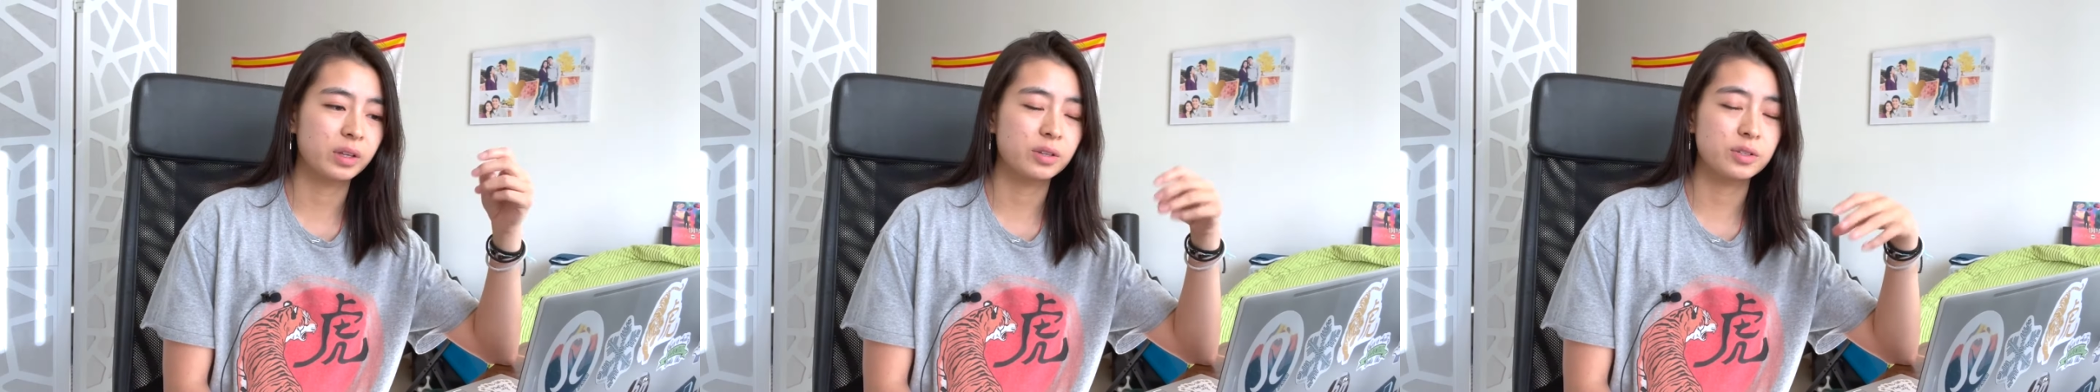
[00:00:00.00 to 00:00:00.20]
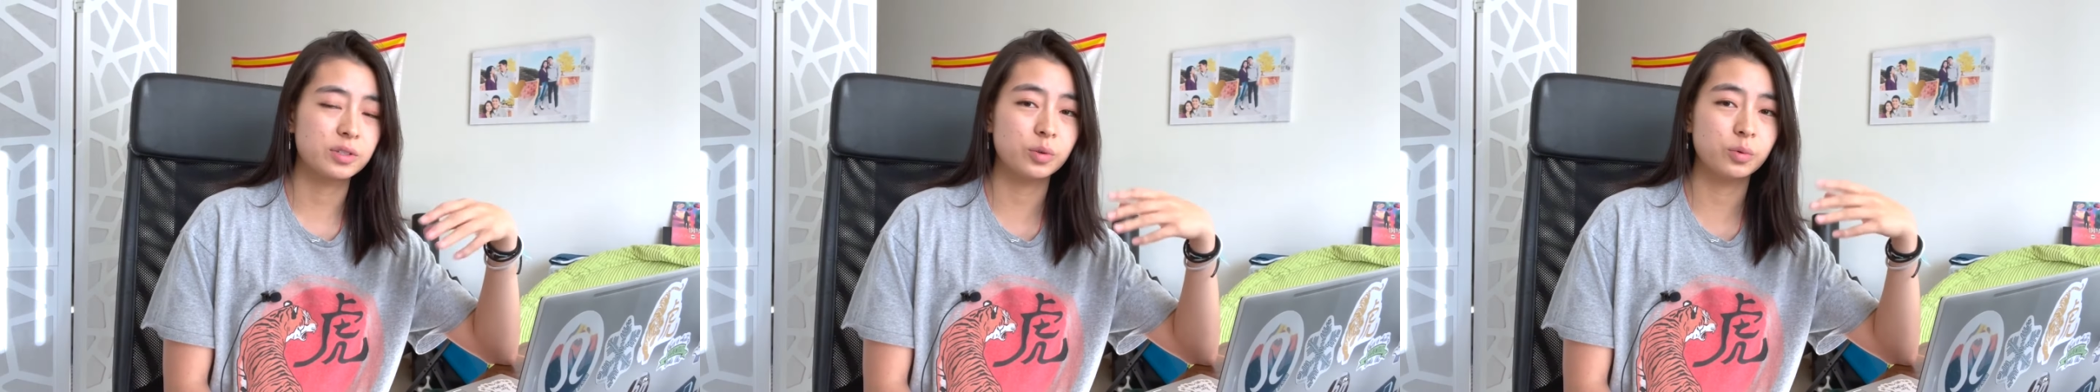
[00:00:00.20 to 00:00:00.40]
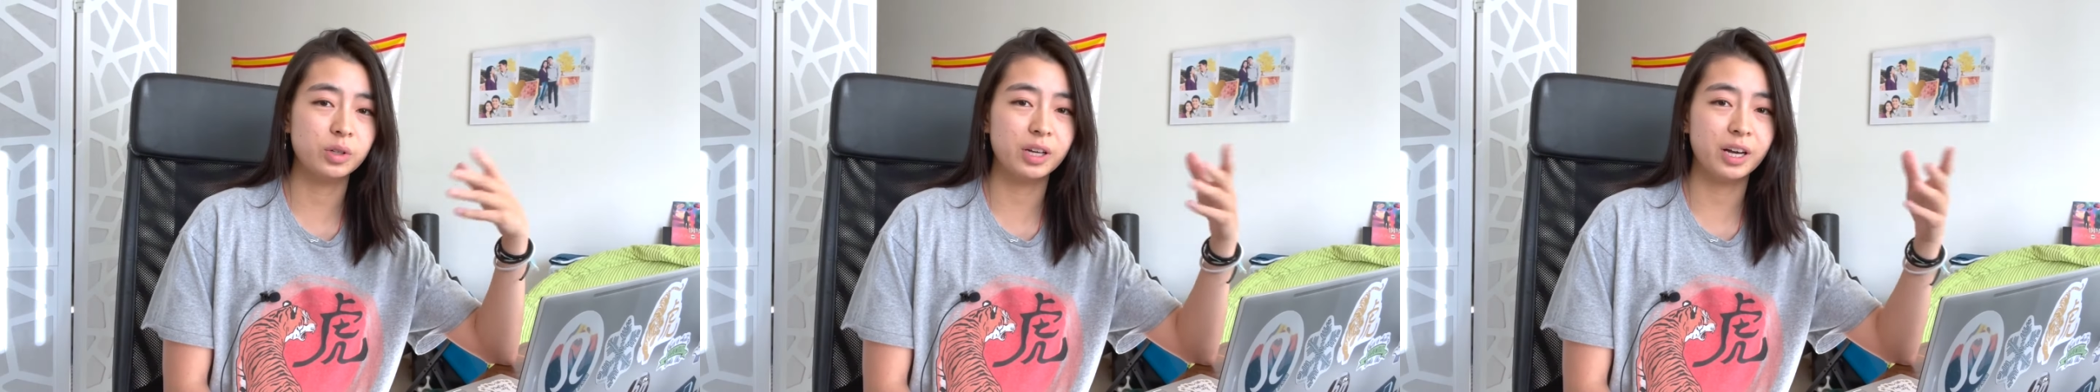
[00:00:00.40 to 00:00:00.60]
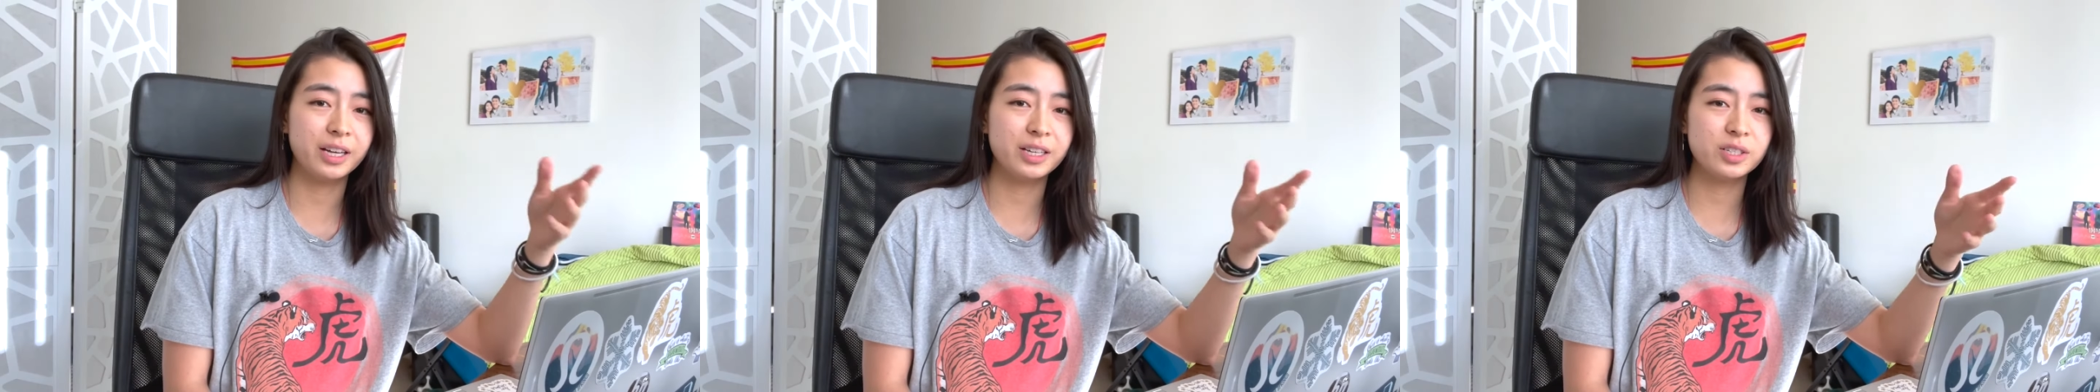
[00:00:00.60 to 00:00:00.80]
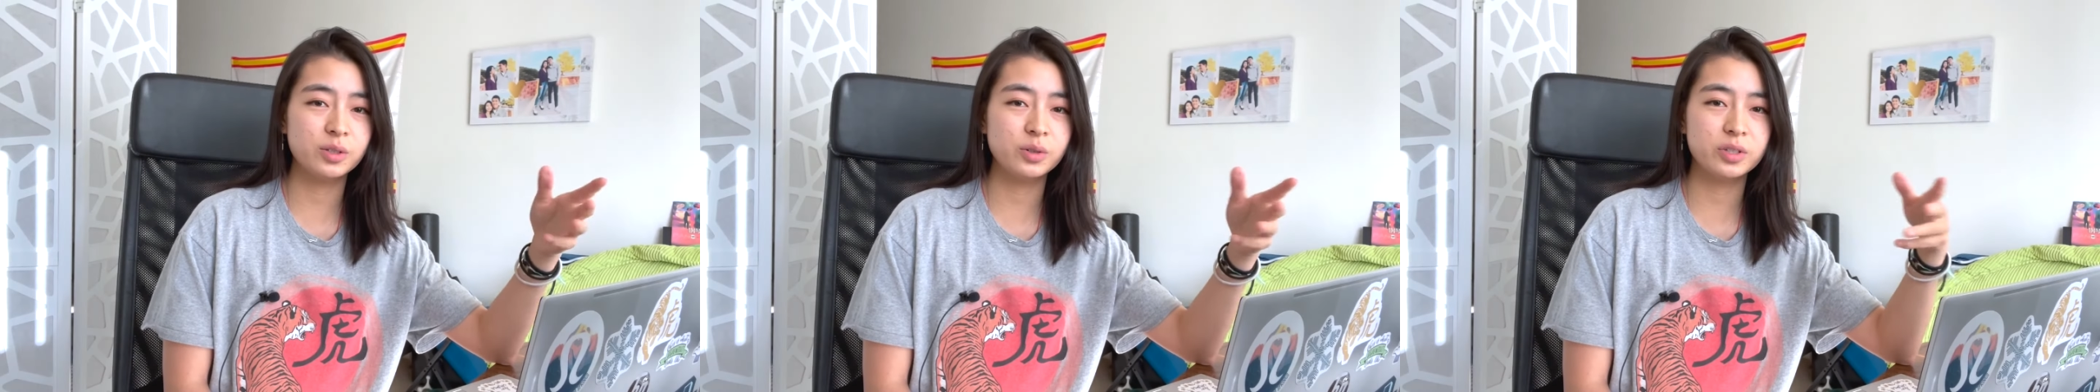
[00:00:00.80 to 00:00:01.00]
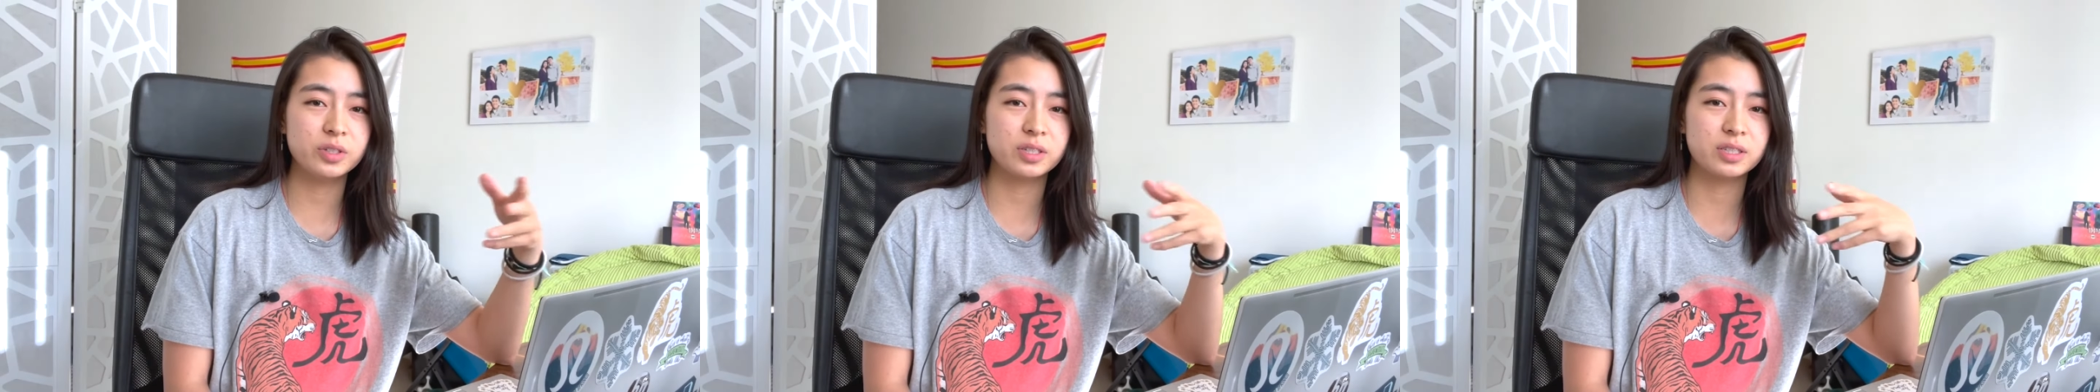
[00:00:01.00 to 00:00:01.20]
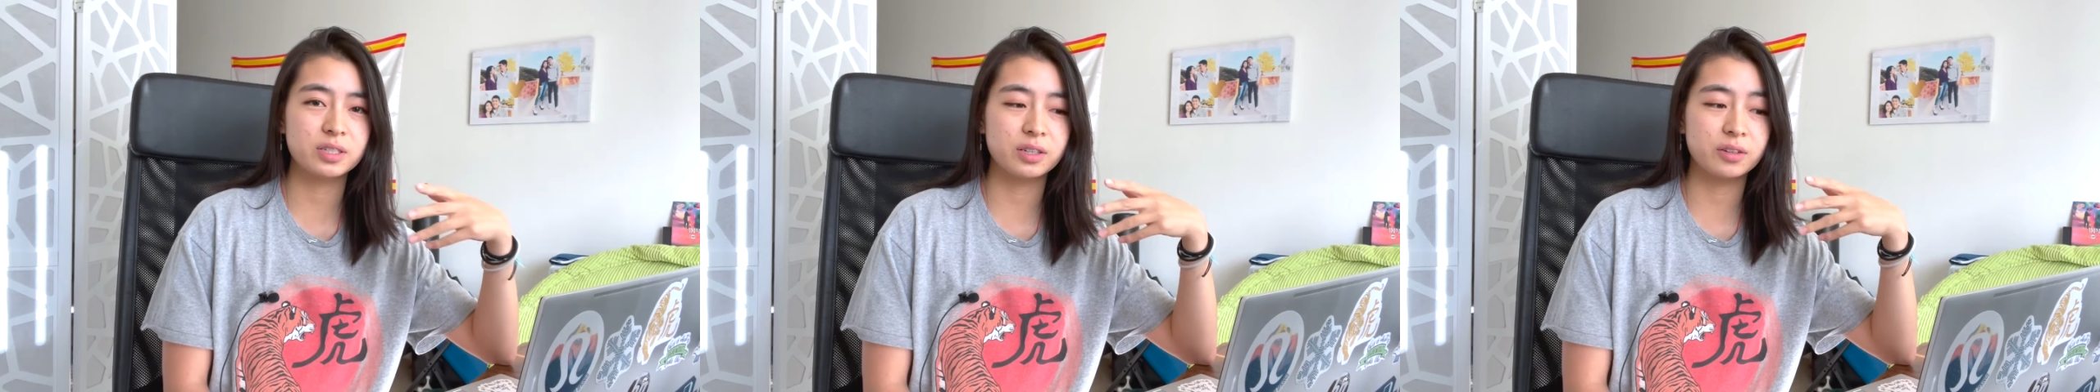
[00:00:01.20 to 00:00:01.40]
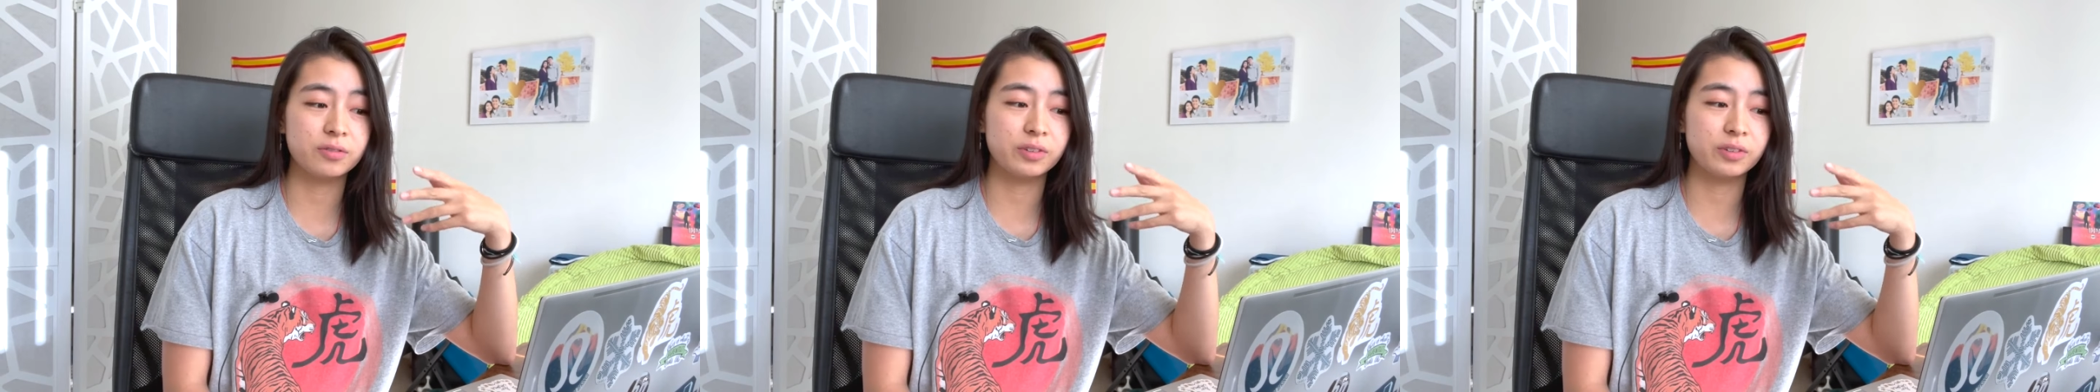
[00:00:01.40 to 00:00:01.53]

So what I do is just a